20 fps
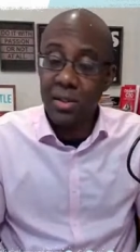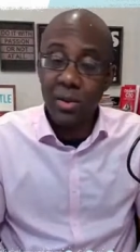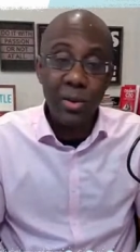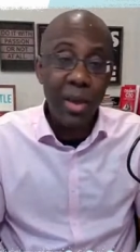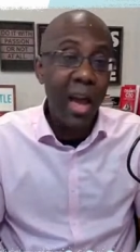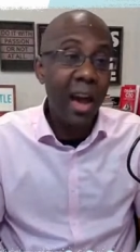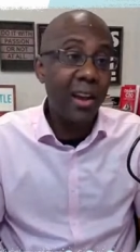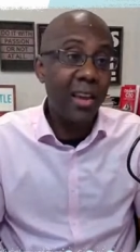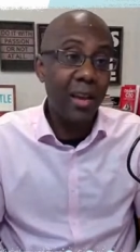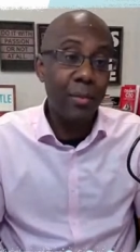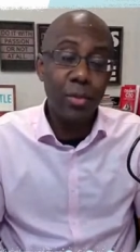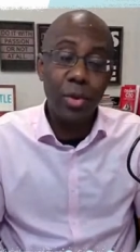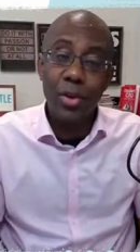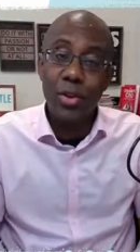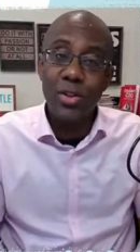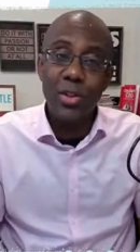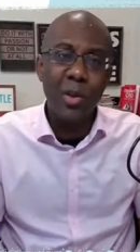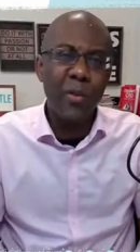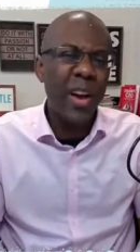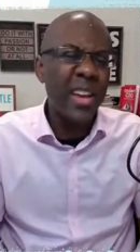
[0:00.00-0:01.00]
So yeah, Kim, to
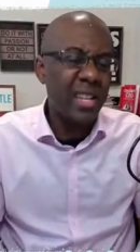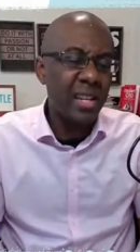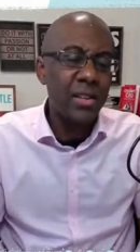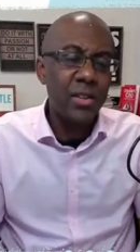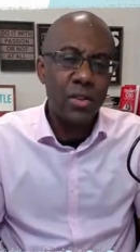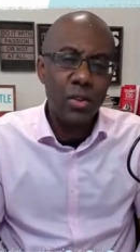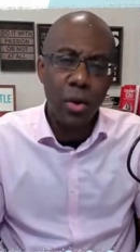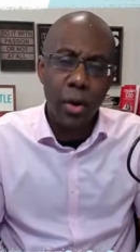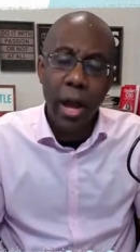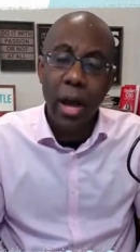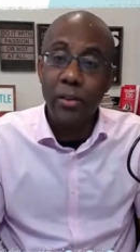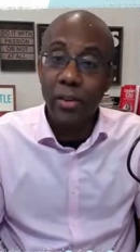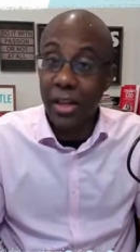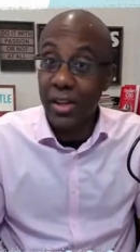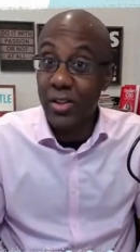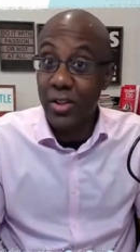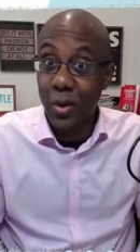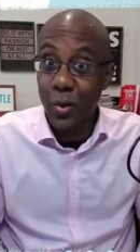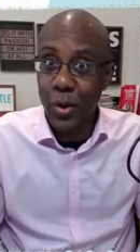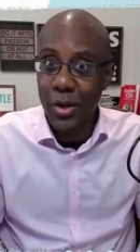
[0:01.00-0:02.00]
yourself, I didn't start out to
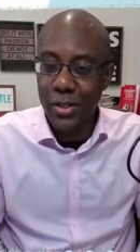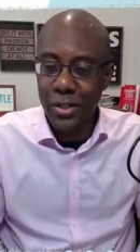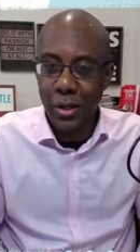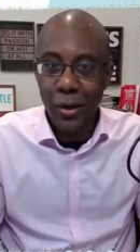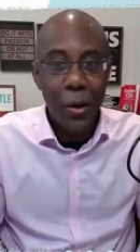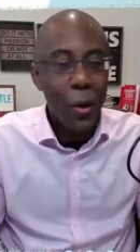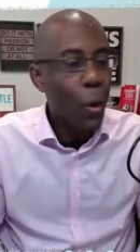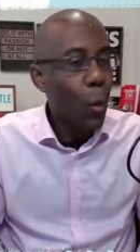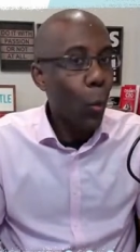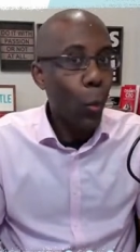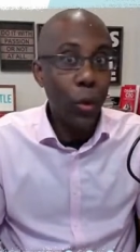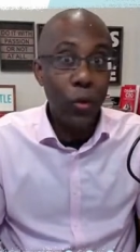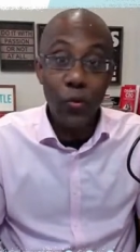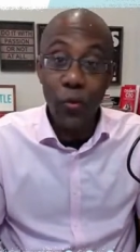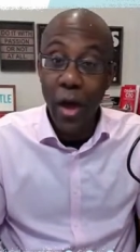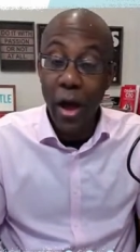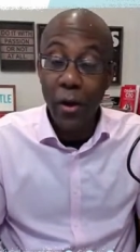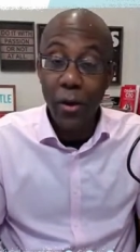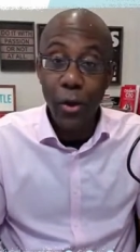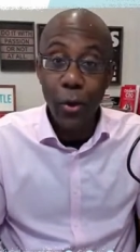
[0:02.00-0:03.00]
answer the question with
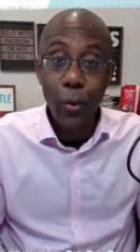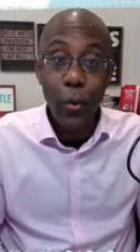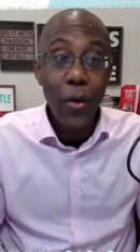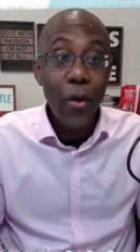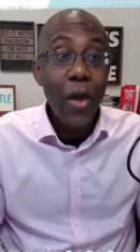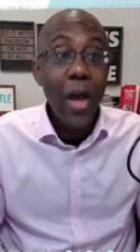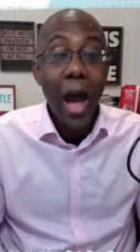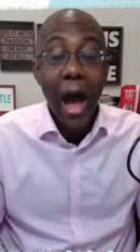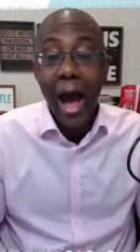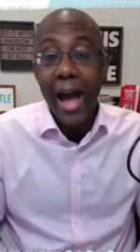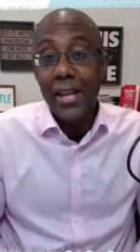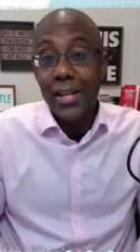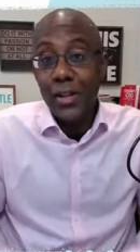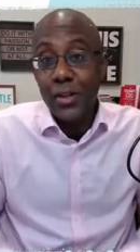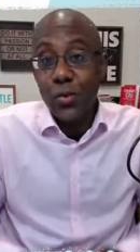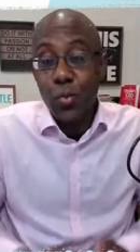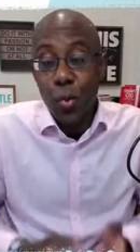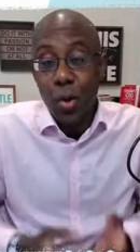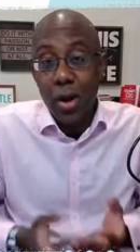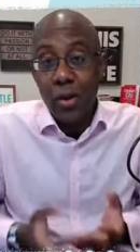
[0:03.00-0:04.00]
value. I
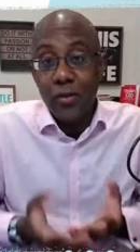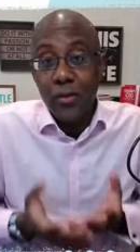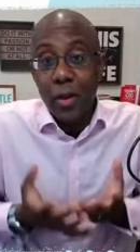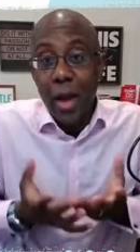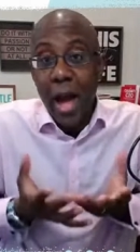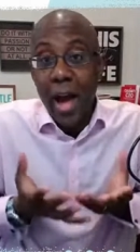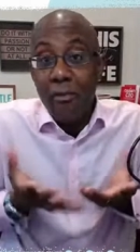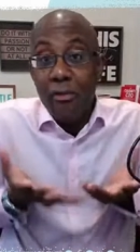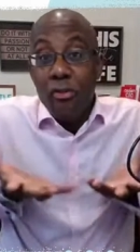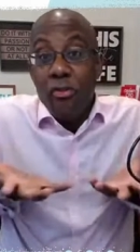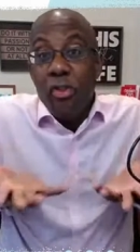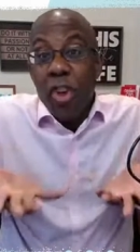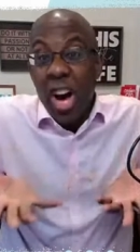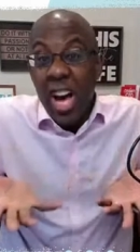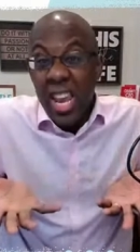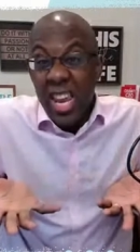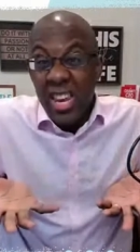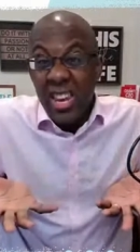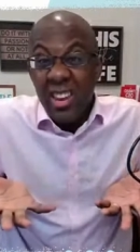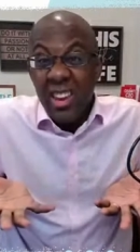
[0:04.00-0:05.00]
just wanted to have
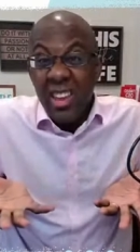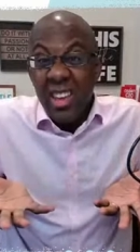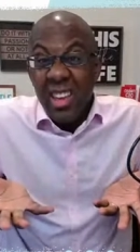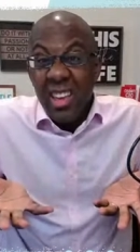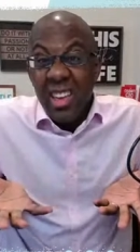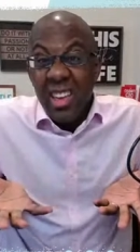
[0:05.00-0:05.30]
fun